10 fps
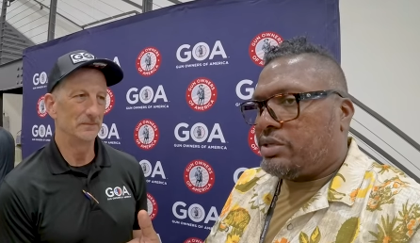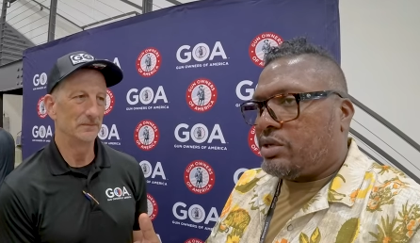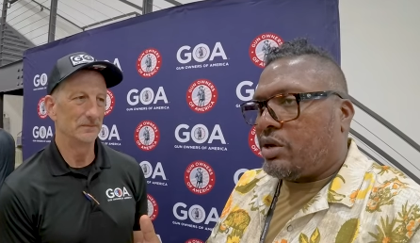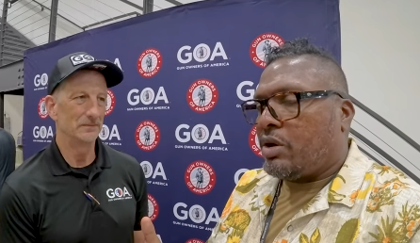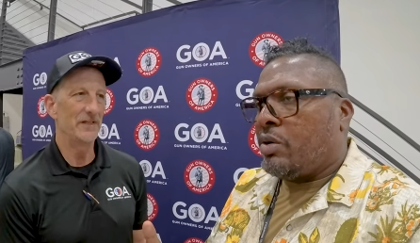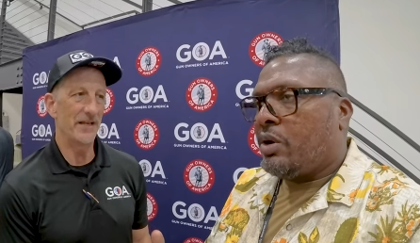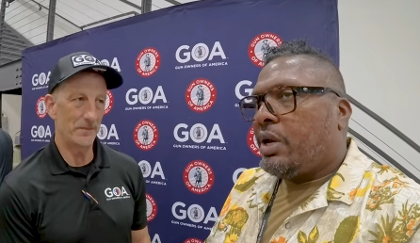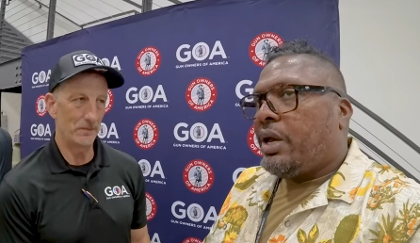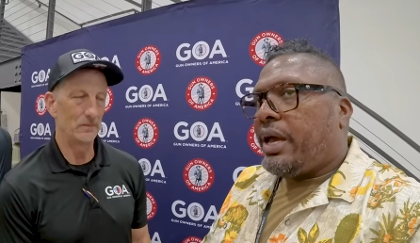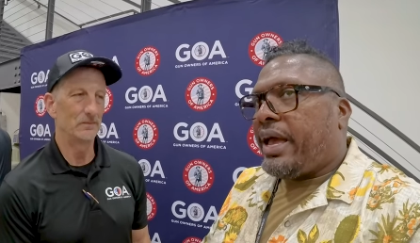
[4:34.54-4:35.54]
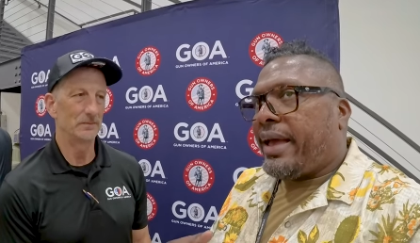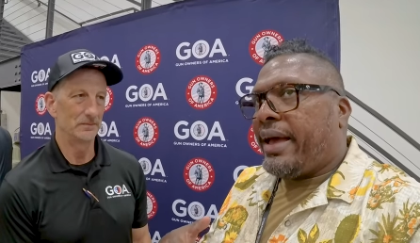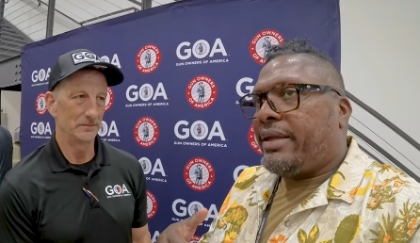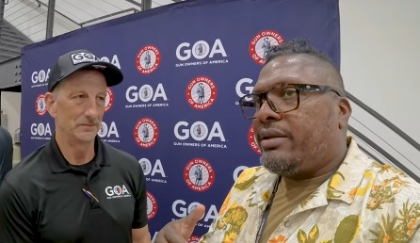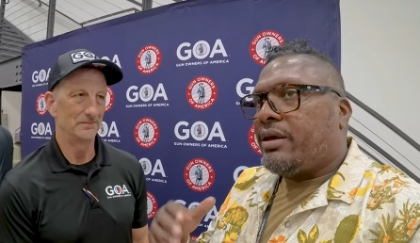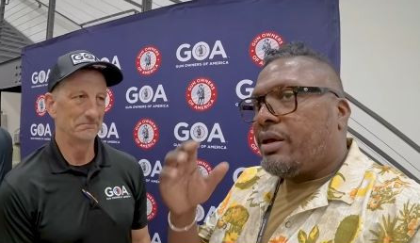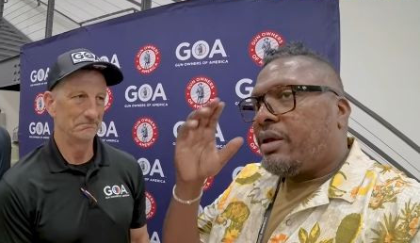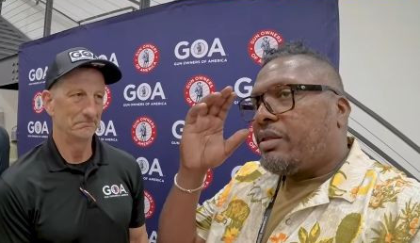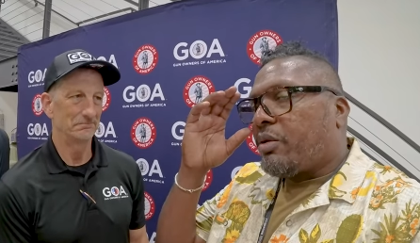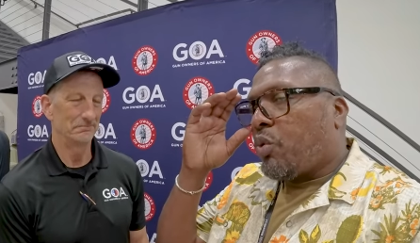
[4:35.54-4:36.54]
Speaker 1: you know. Yep. And
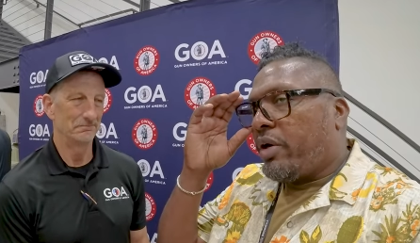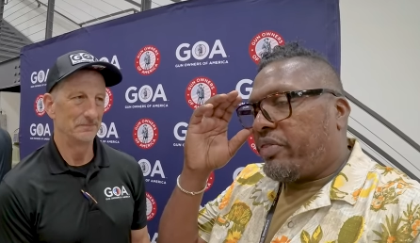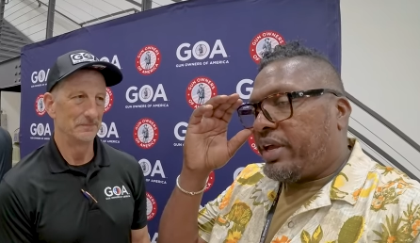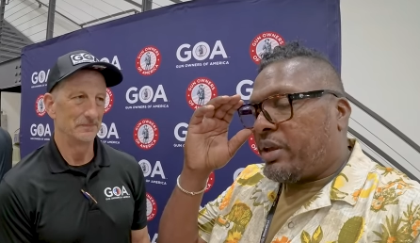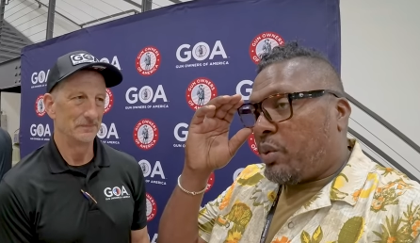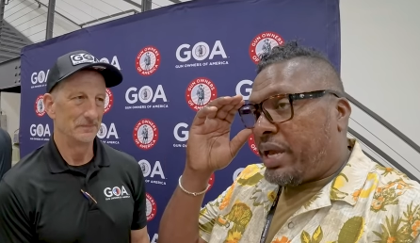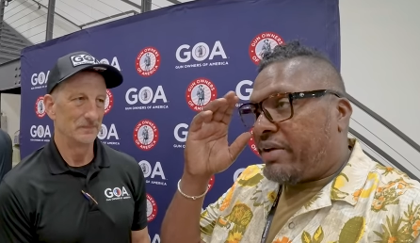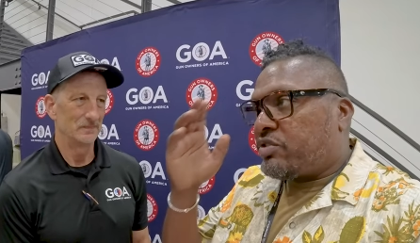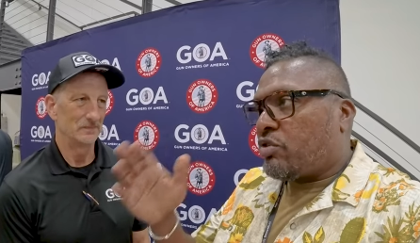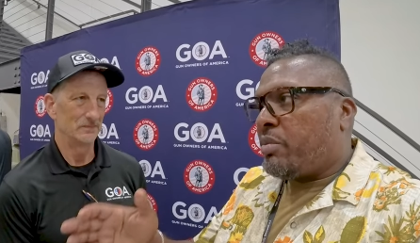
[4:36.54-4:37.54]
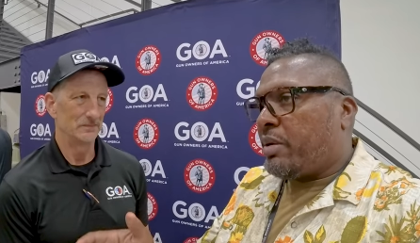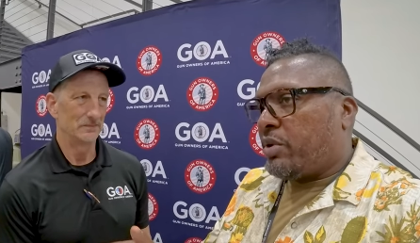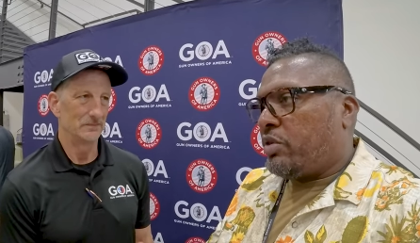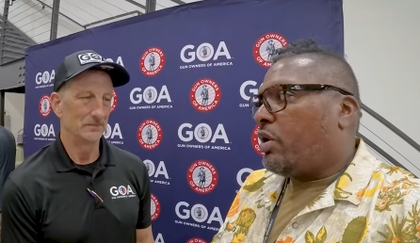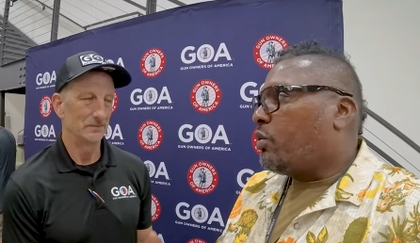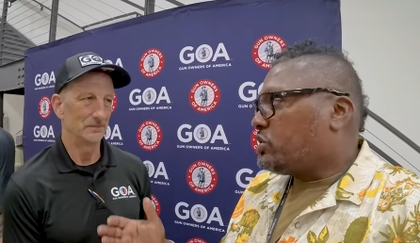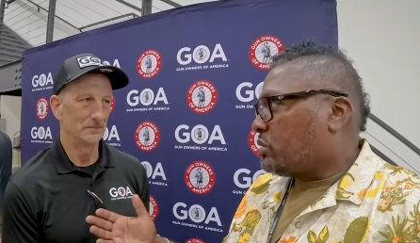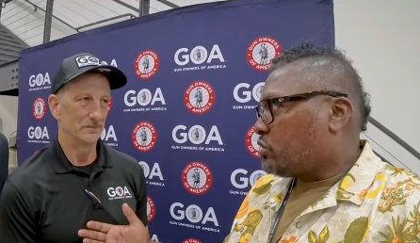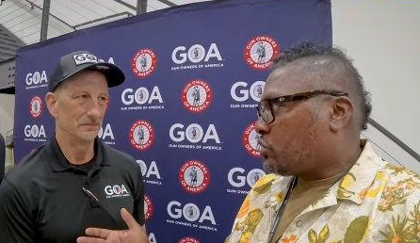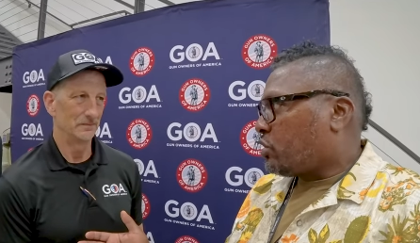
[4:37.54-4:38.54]
the one thing that we have to remember, though, which
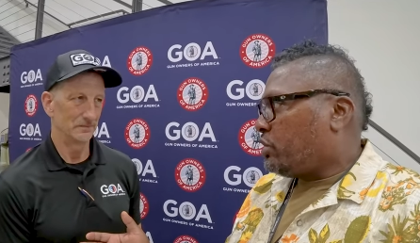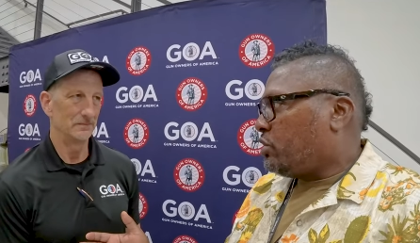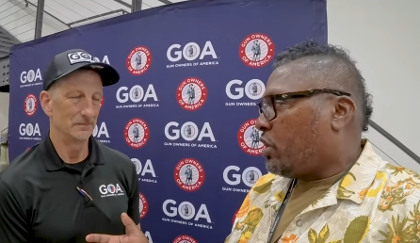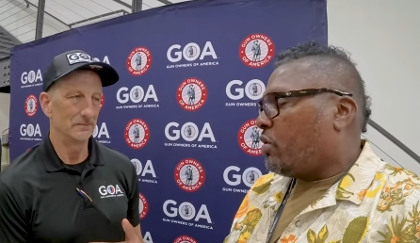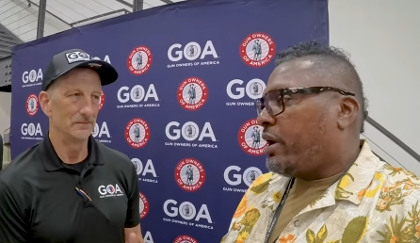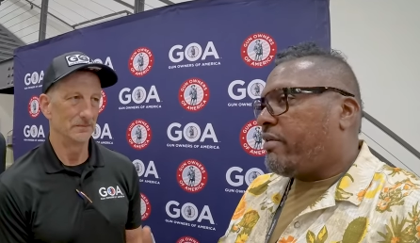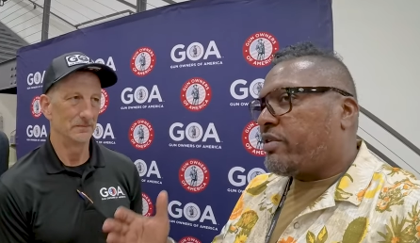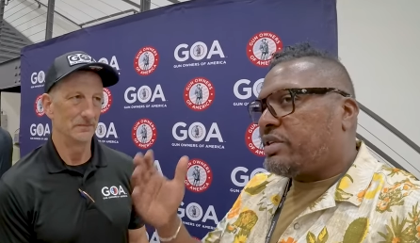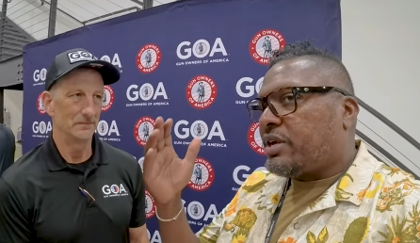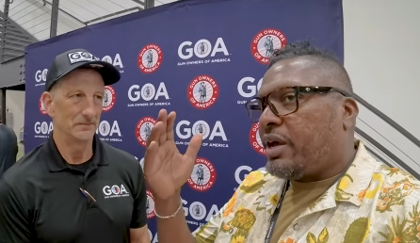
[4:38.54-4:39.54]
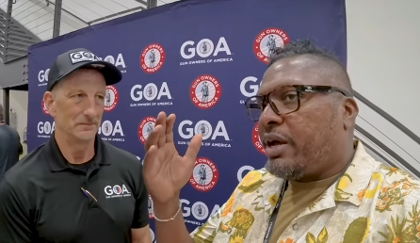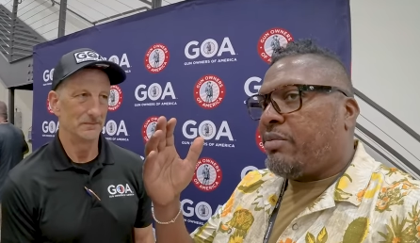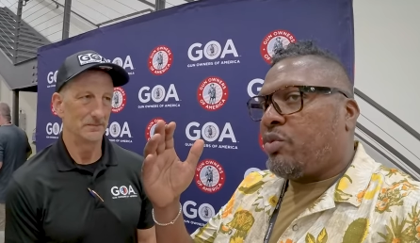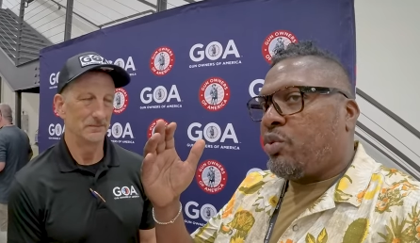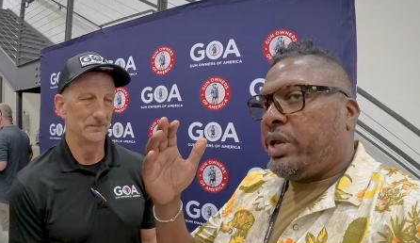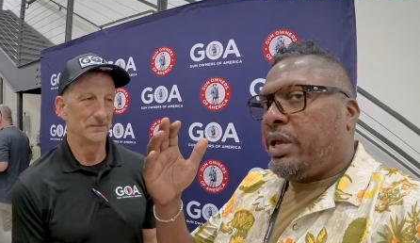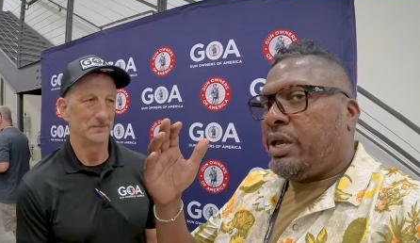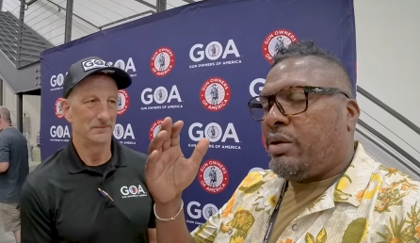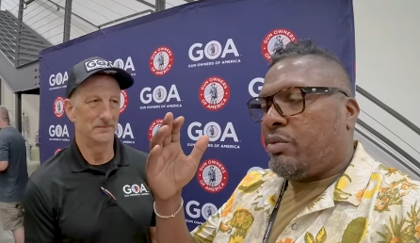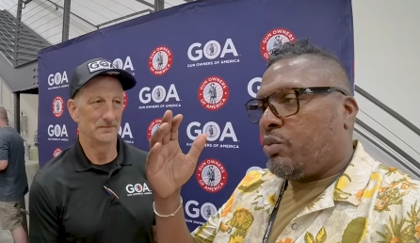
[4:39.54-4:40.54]
I'm sure you know, every time
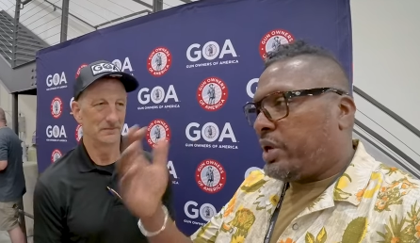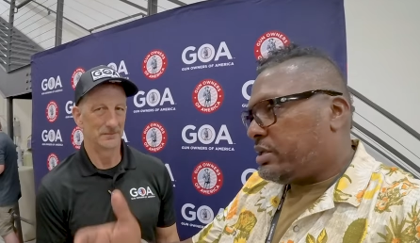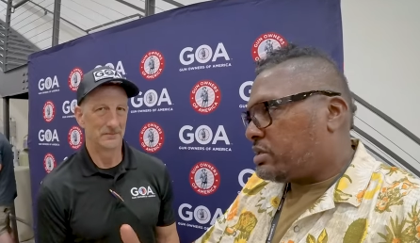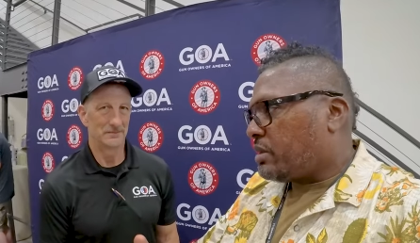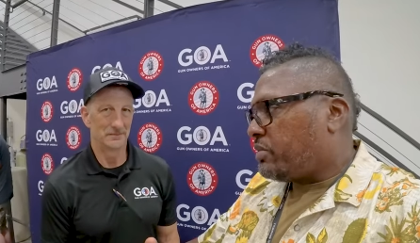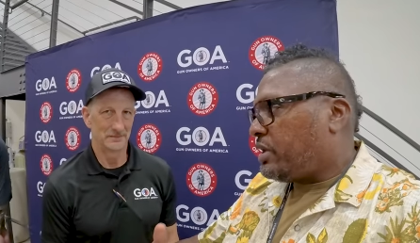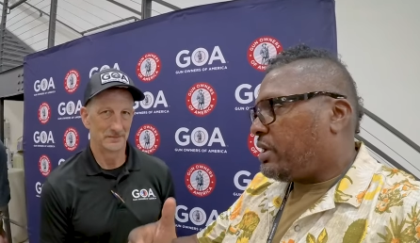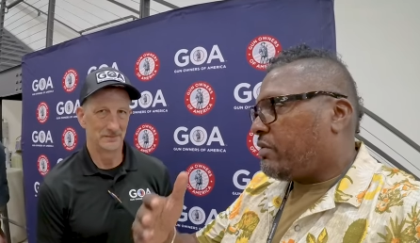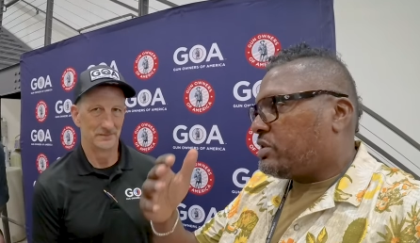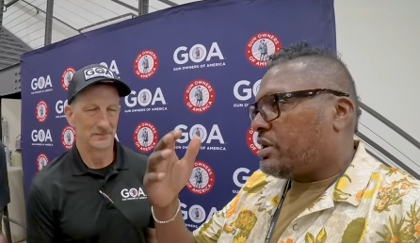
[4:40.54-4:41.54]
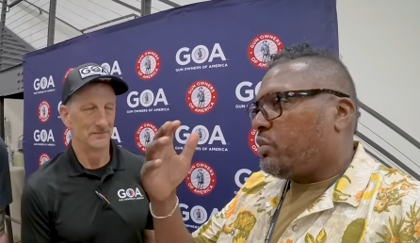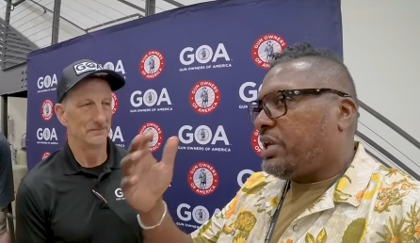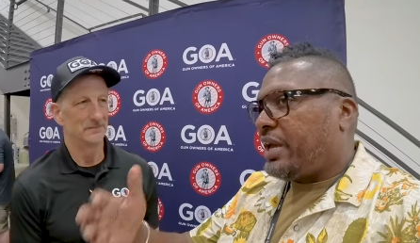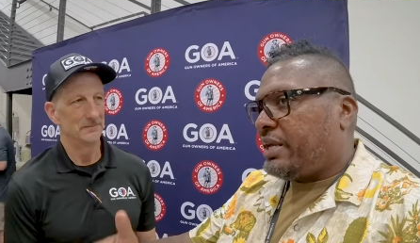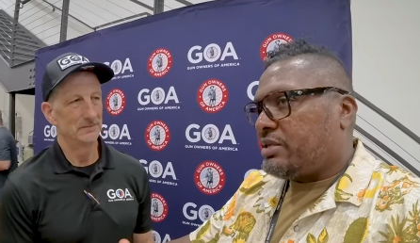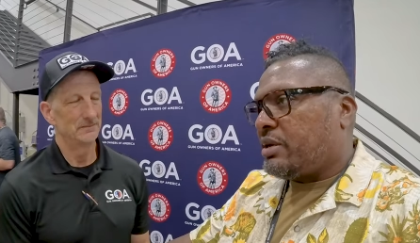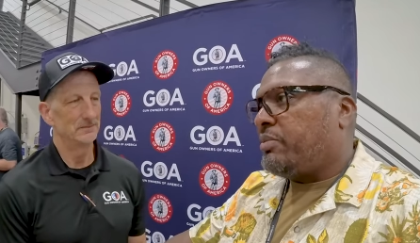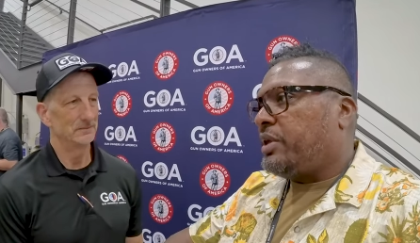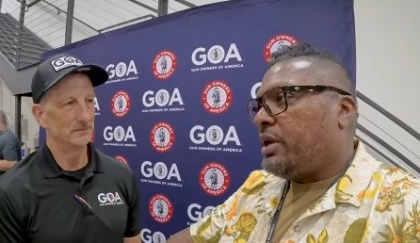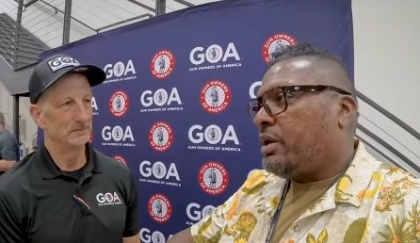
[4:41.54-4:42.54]
we win something, every time we gain
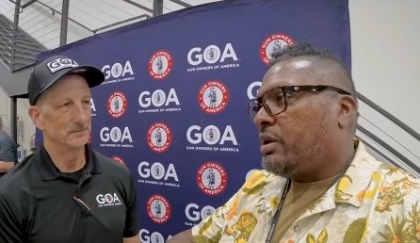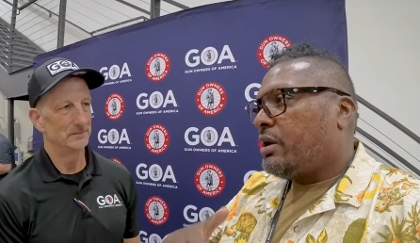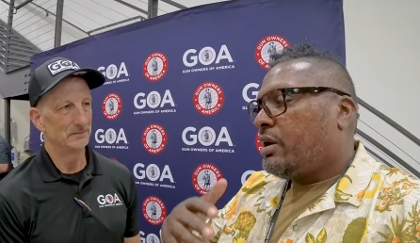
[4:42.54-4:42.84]
something,